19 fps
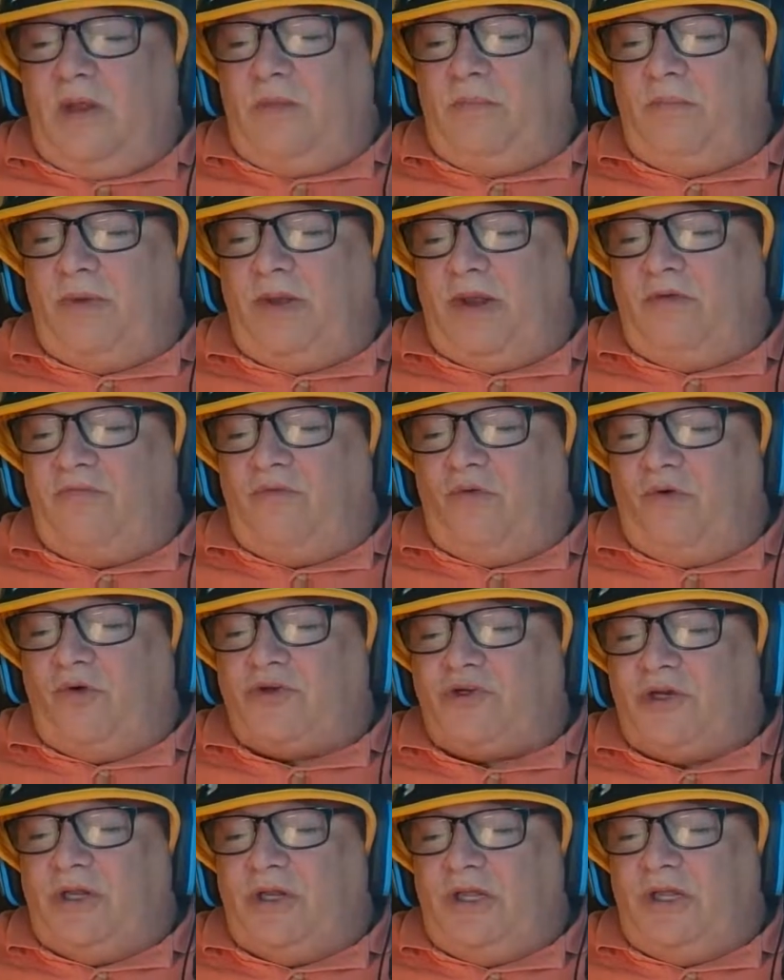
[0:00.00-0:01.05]
But
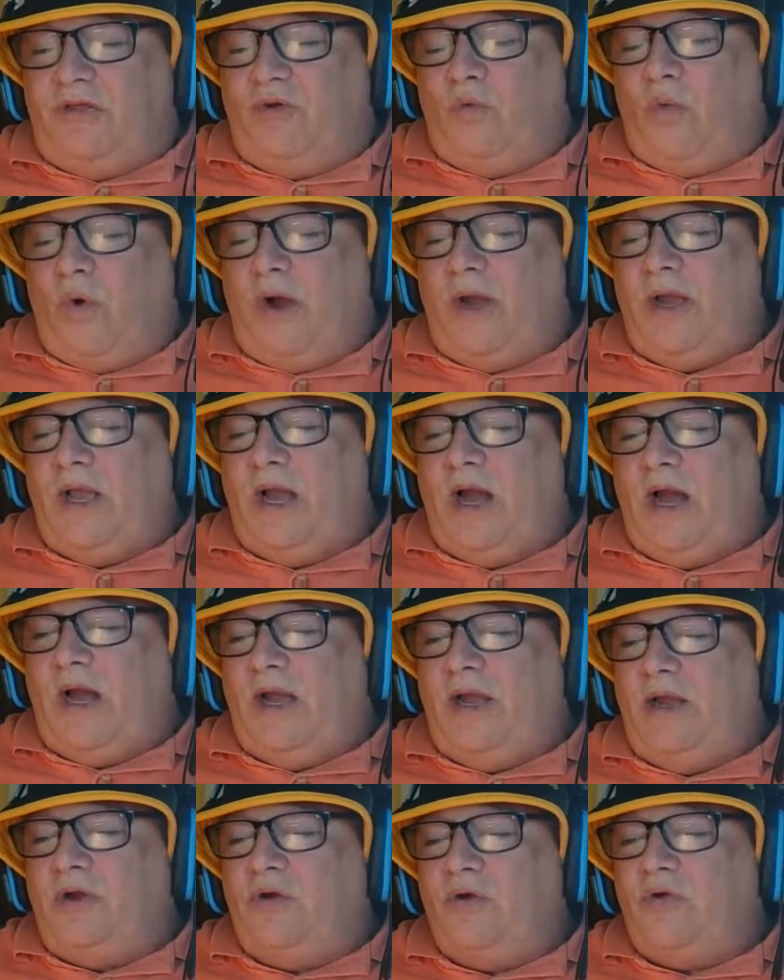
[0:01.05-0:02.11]
unfortunately, the one
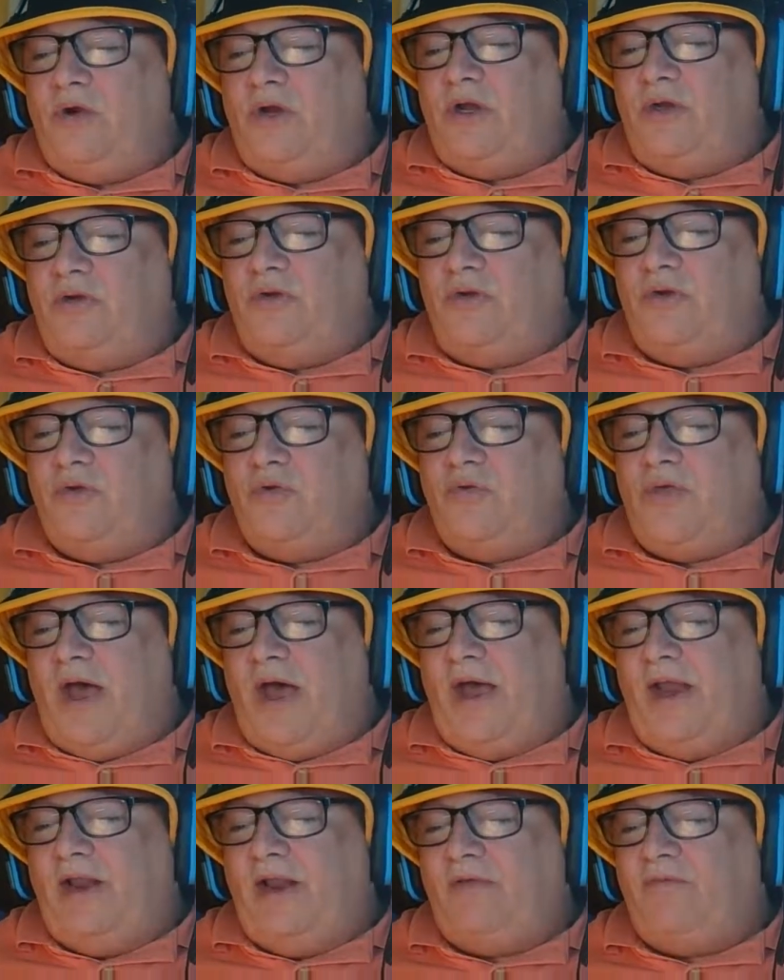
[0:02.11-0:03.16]
guy who could do
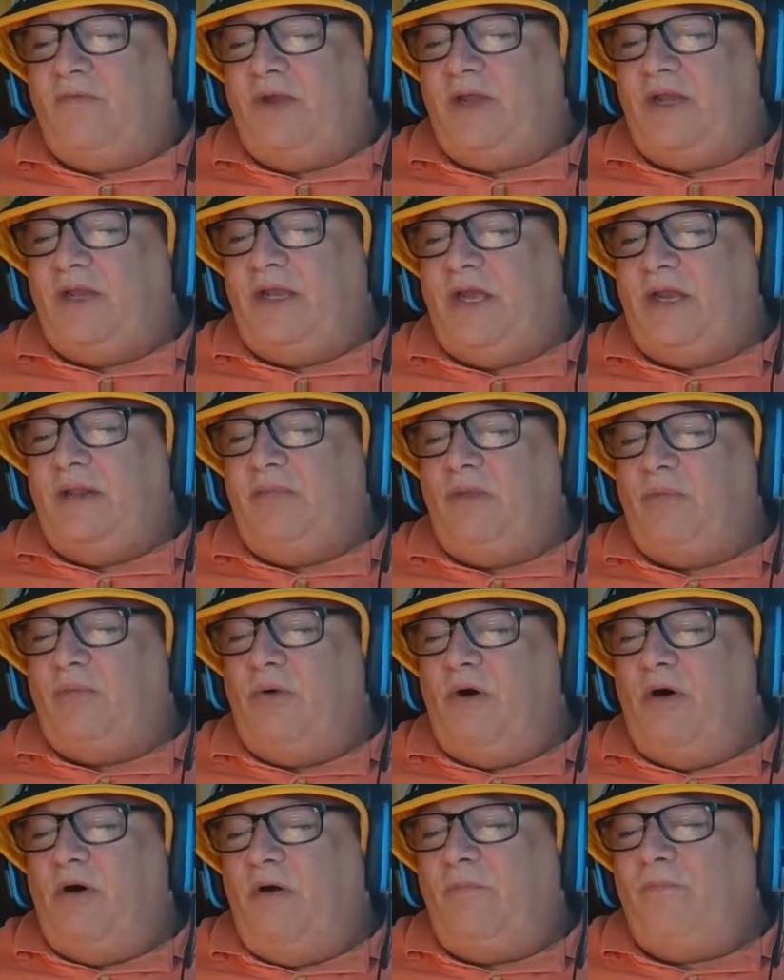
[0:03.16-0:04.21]
that, if we could get him the
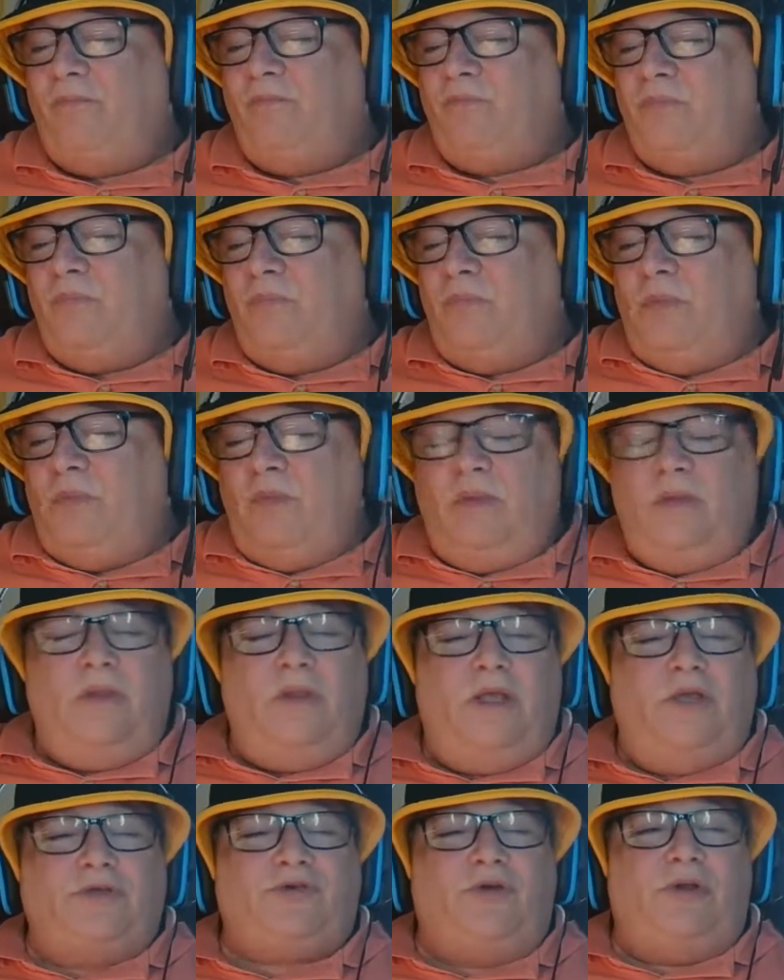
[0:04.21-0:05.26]
ball,
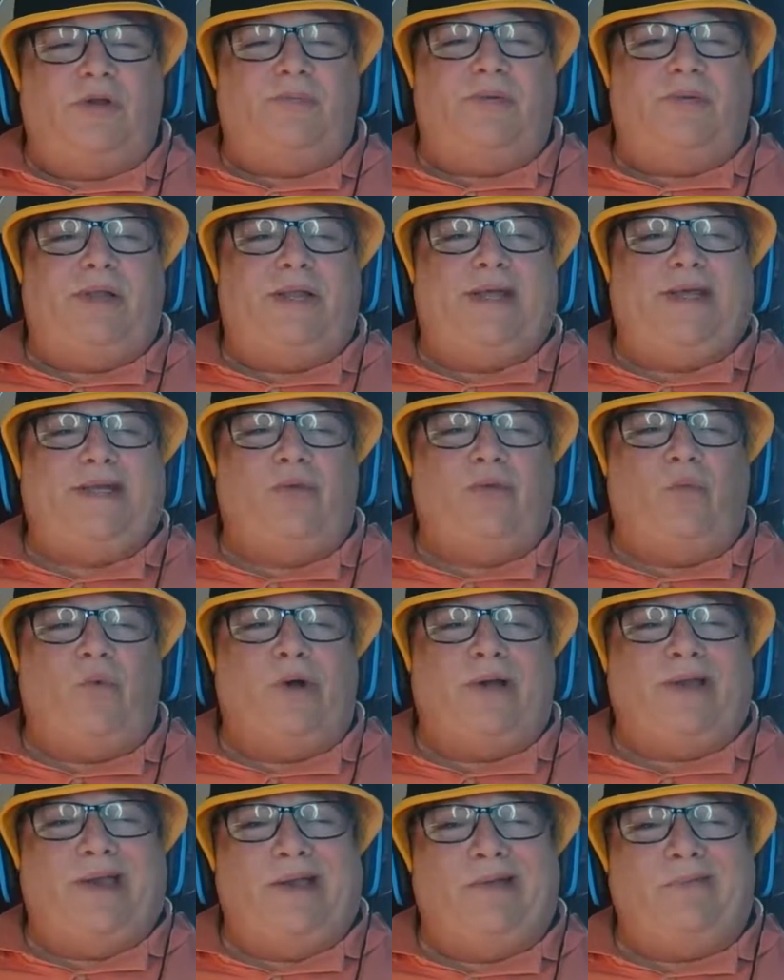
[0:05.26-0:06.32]
is only played in
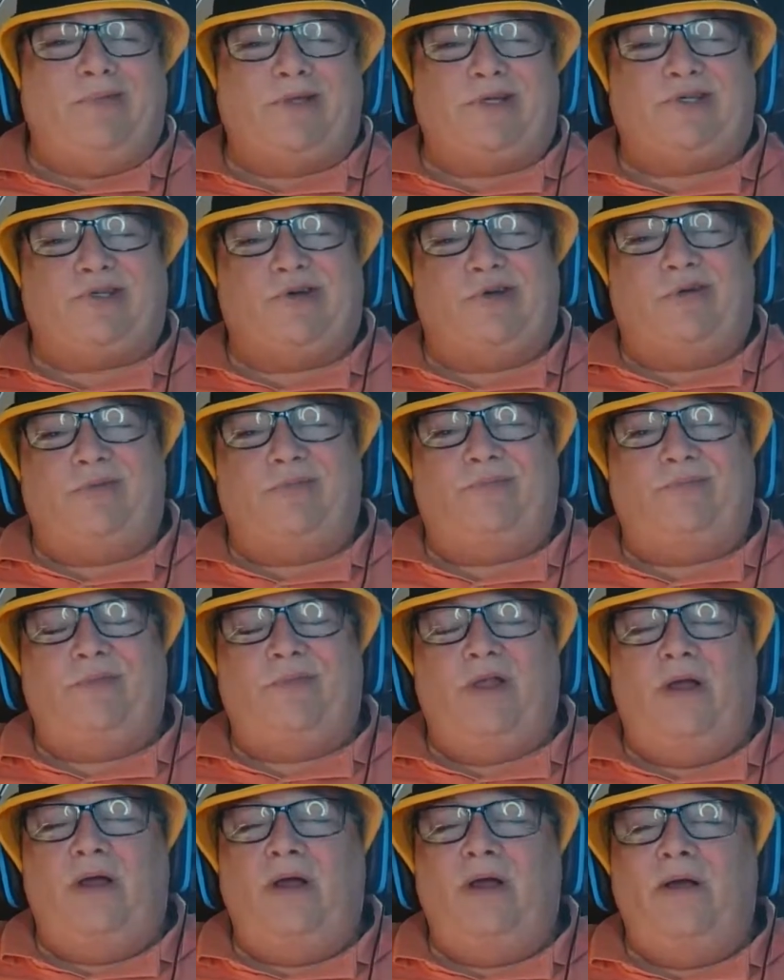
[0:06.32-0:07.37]
one game this year.
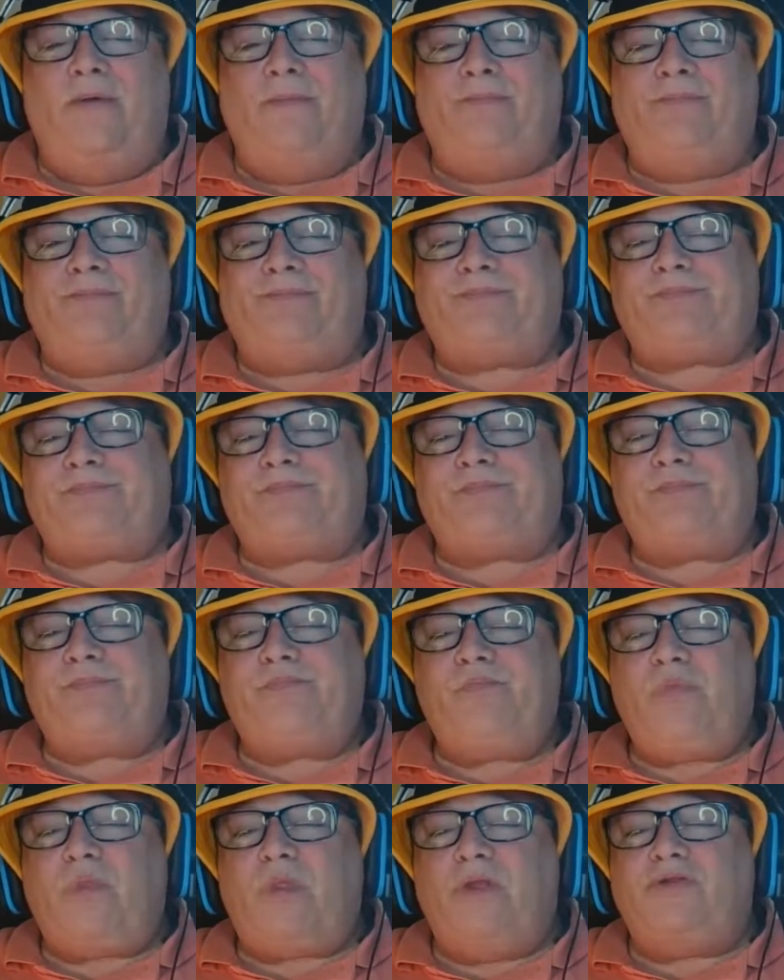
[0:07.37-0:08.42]
Um,
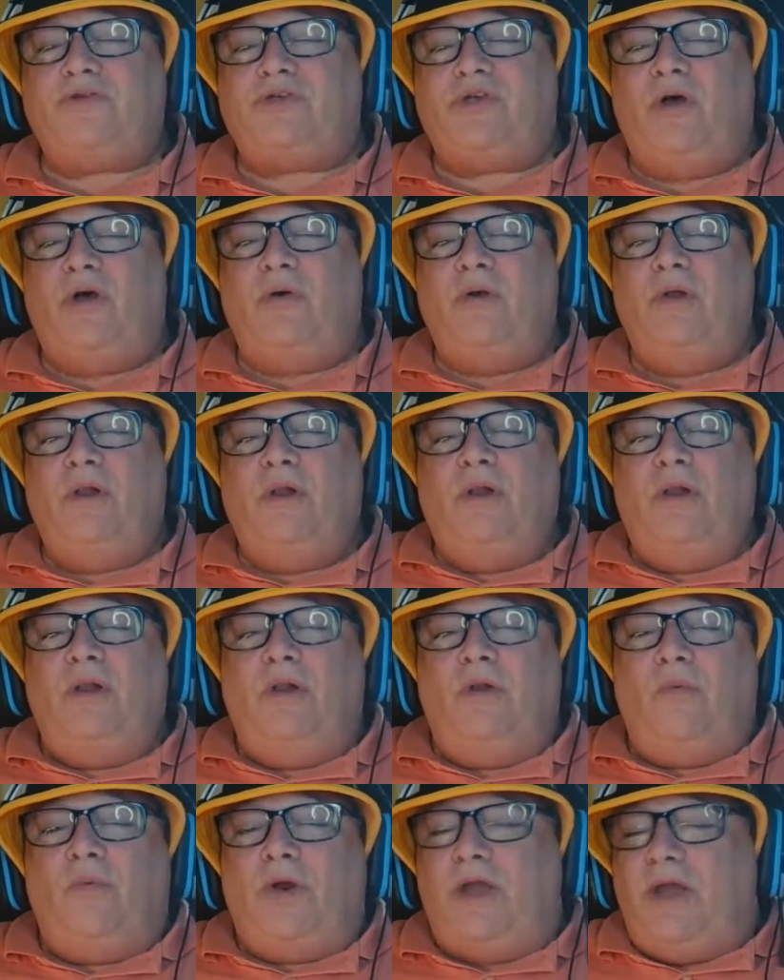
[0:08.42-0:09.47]
and so
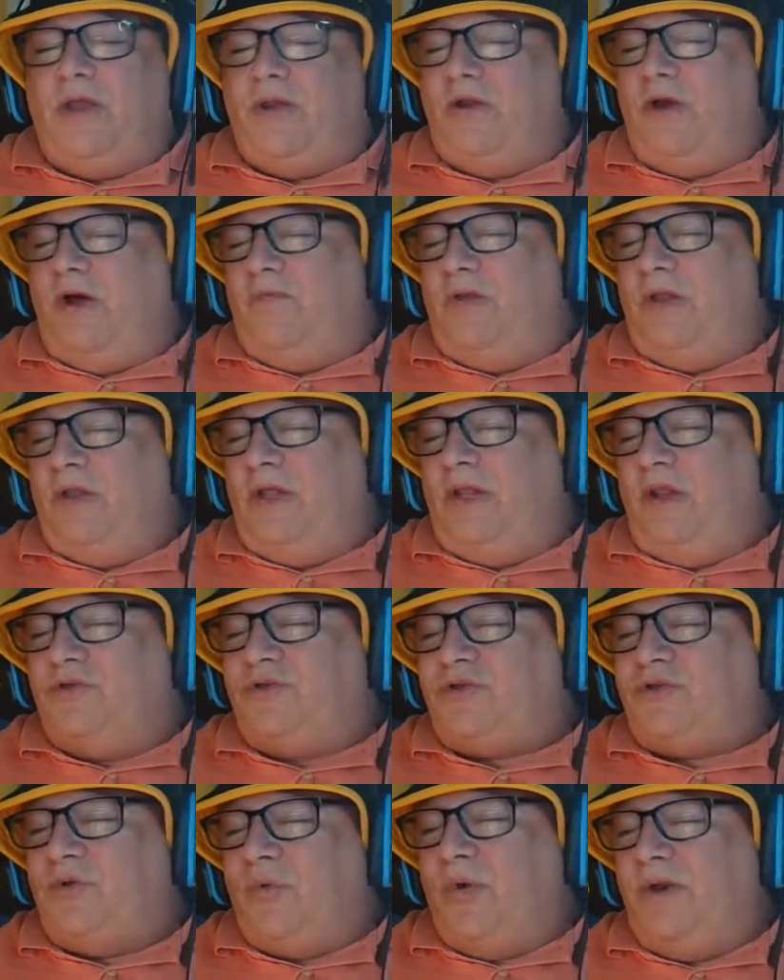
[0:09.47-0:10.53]
we're getting awfully
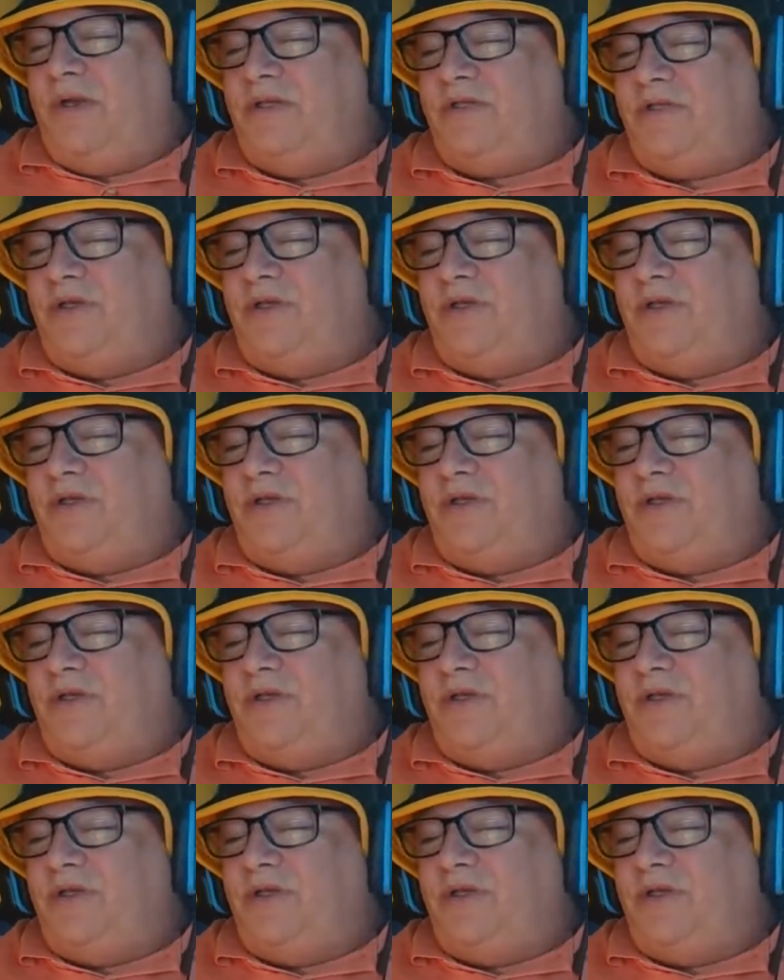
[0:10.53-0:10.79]
close to where